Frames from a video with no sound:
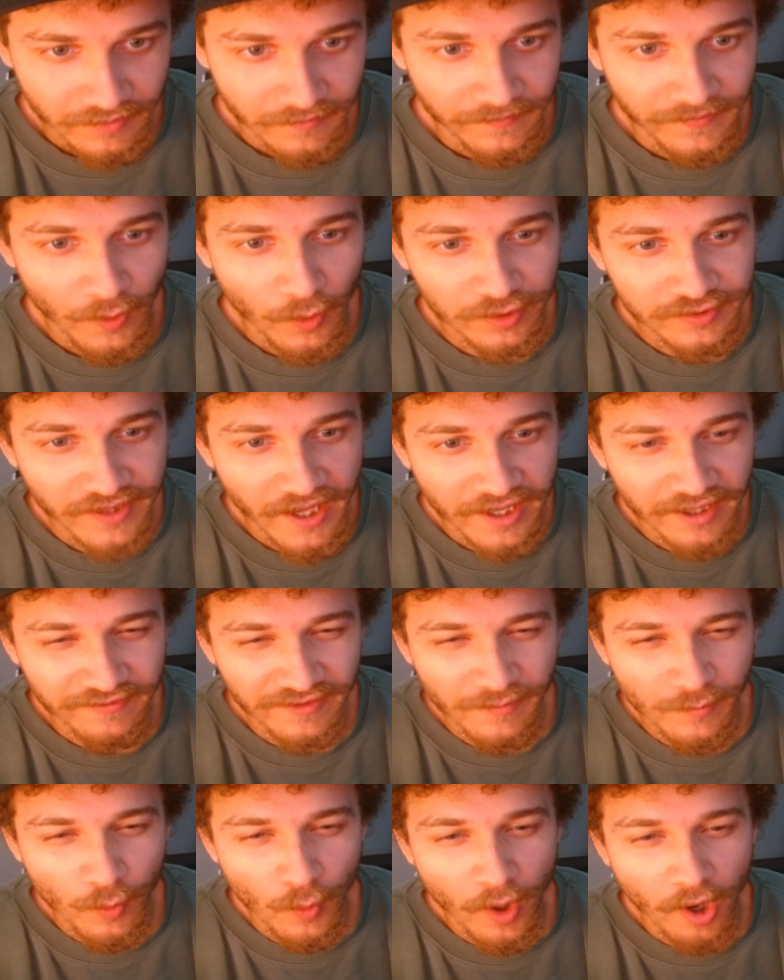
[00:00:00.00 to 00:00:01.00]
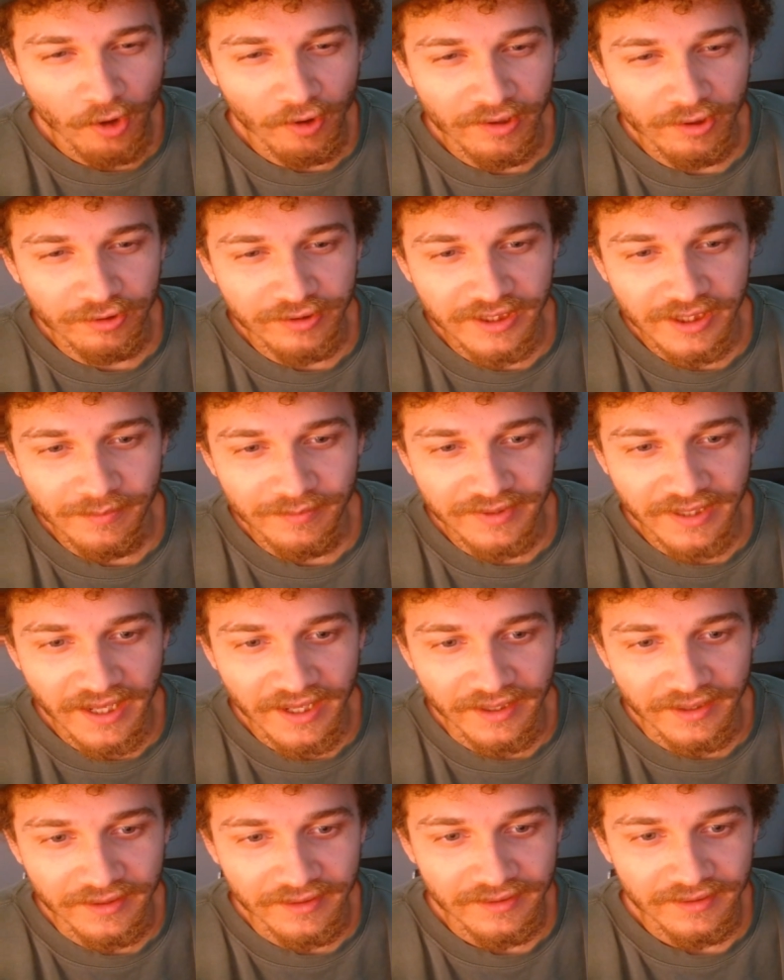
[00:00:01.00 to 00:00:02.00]
No sign of Himawari or Team
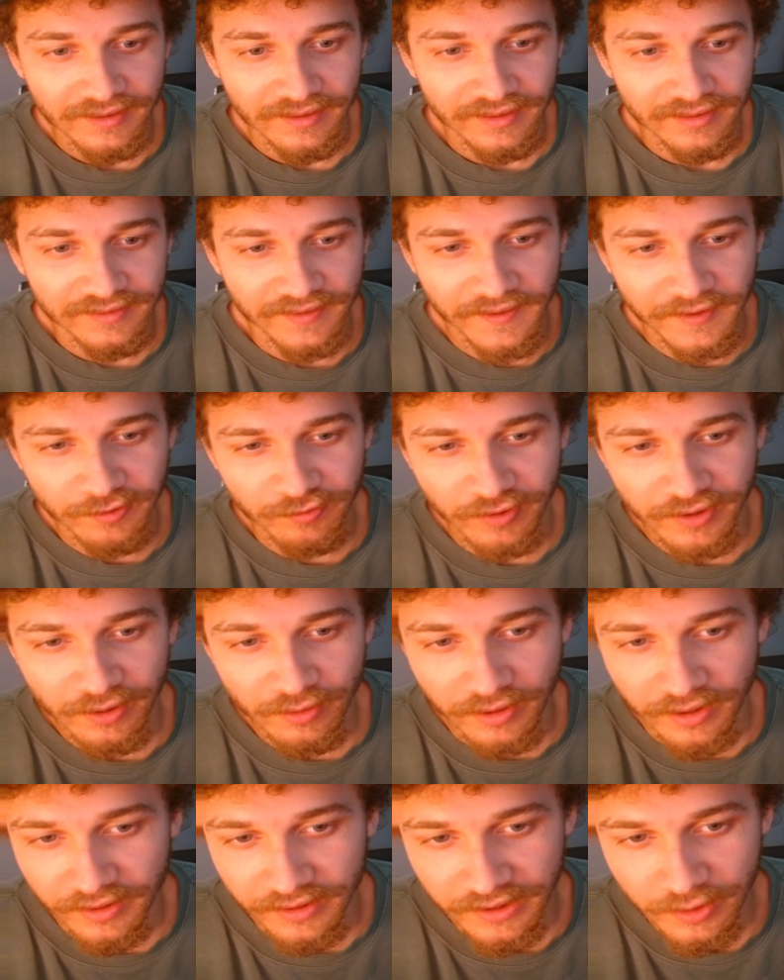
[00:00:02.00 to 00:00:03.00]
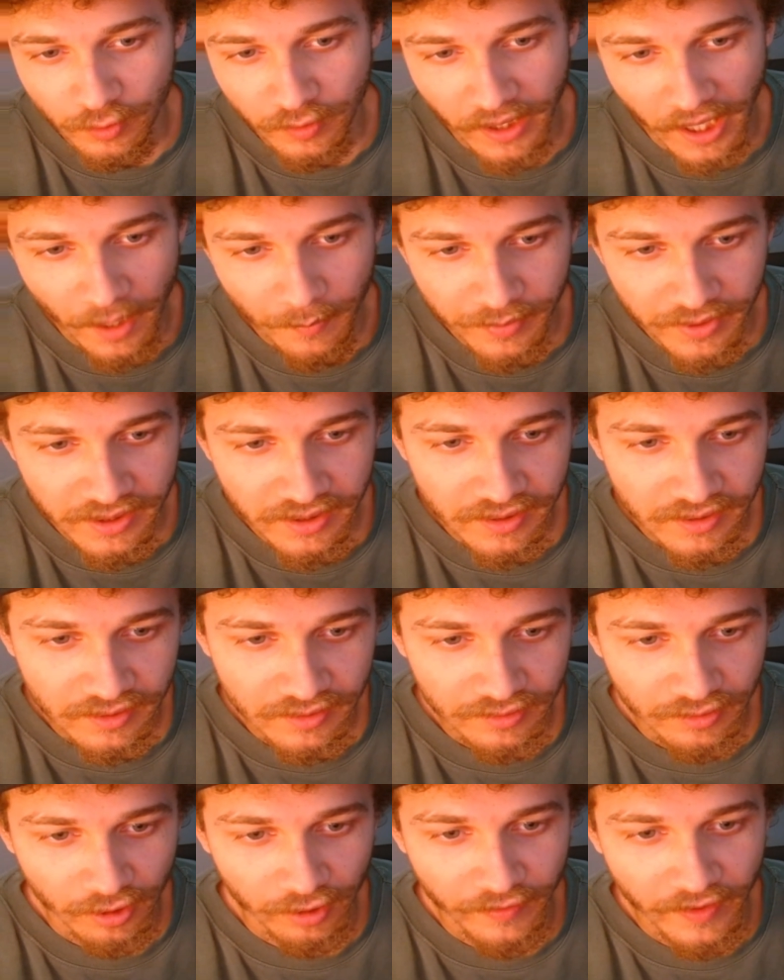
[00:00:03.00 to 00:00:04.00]
10. Sensory unit, do you copy?
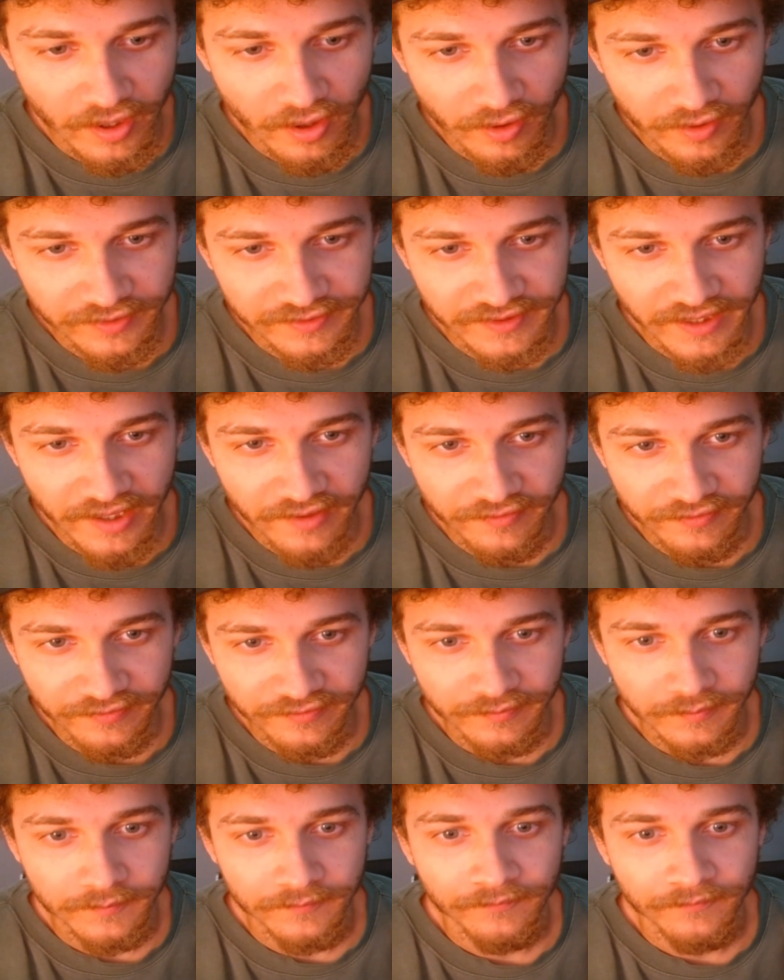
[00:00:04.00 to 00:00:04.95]
Are they all safe?